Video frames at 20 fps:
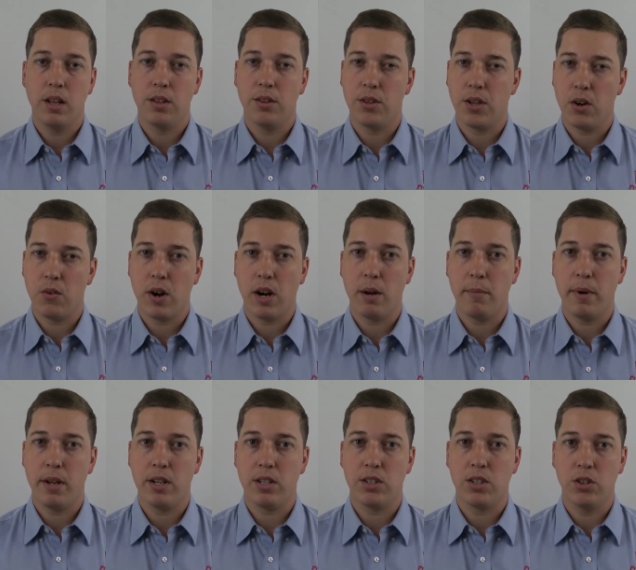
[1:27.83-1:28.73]
Their
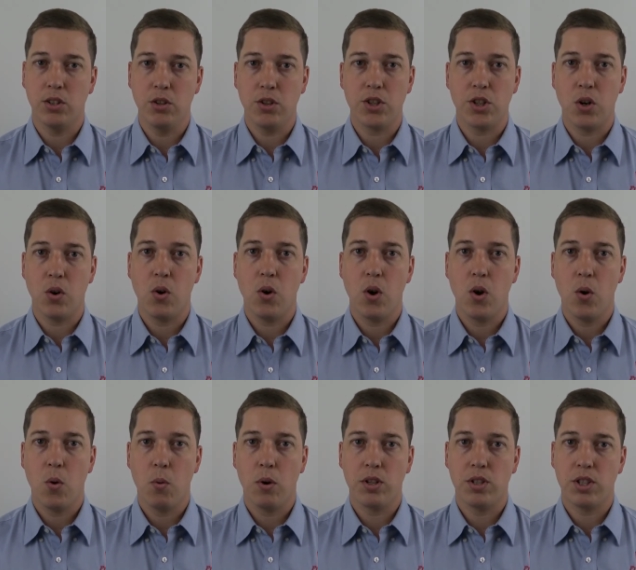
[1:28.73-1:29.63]
recommended solution
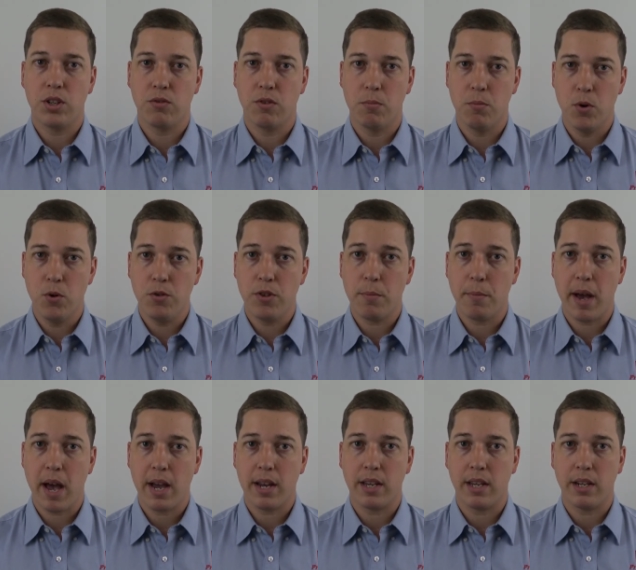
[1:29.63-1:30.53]
was to remove the
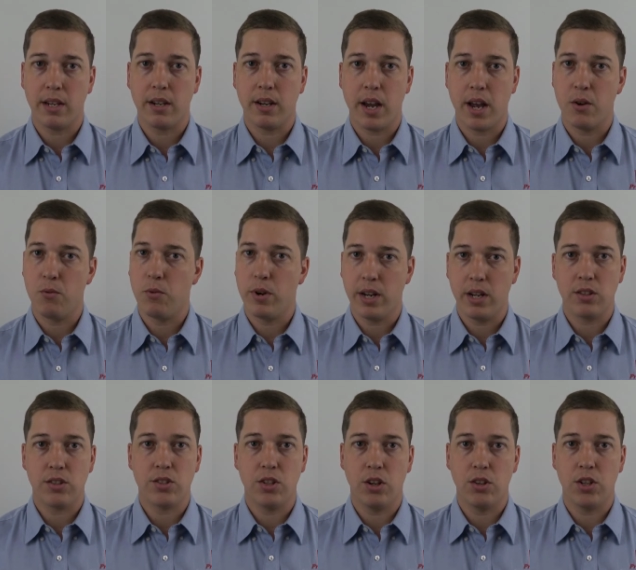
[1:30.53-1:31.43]
packing and
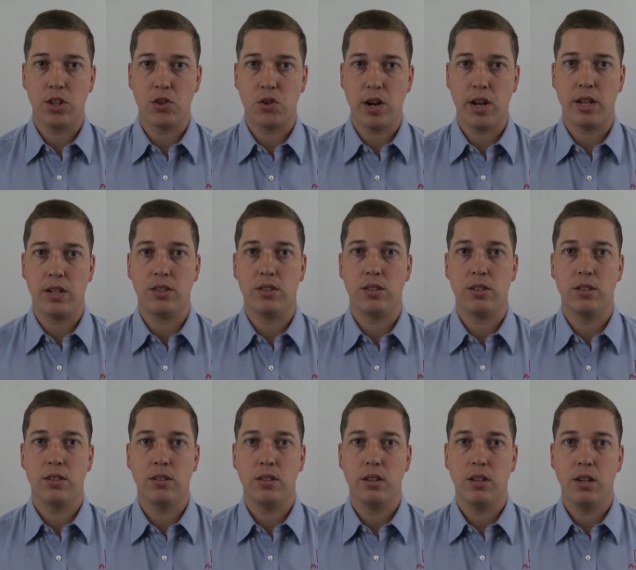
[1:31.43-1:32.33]
reinstall the trays.
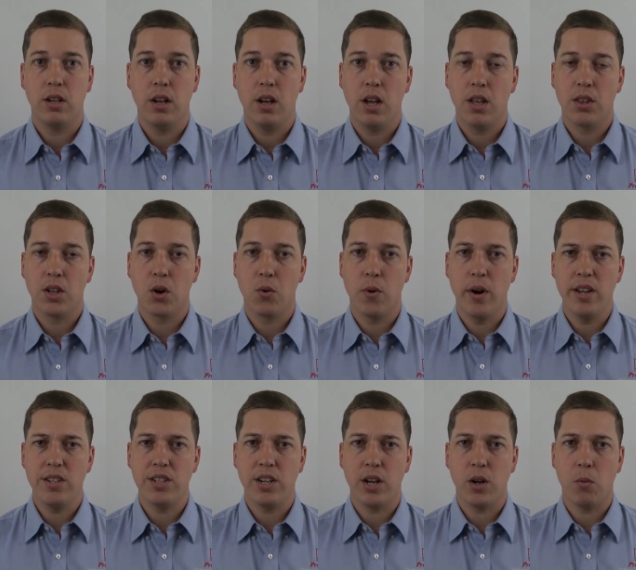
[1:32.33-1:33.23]
Their
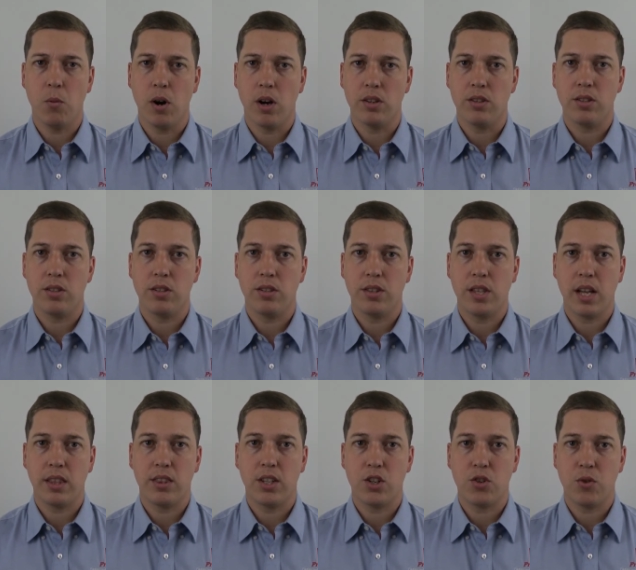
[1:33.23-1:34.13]
reasoning was
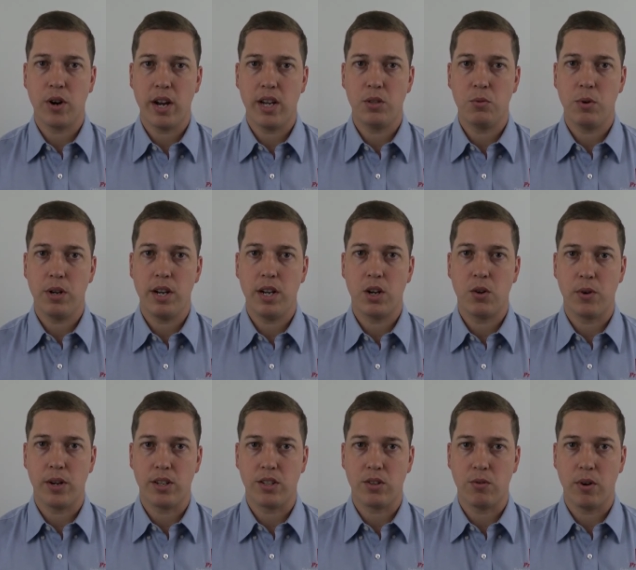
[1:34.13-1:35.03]
that the trays would
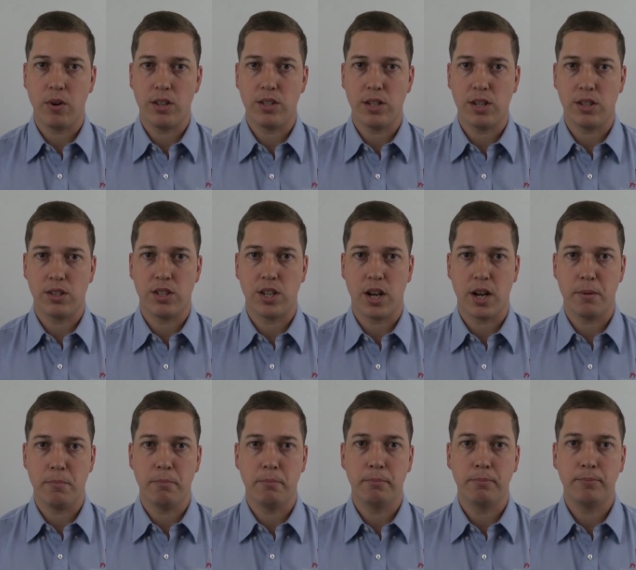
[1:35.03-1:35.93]
increase the residence time.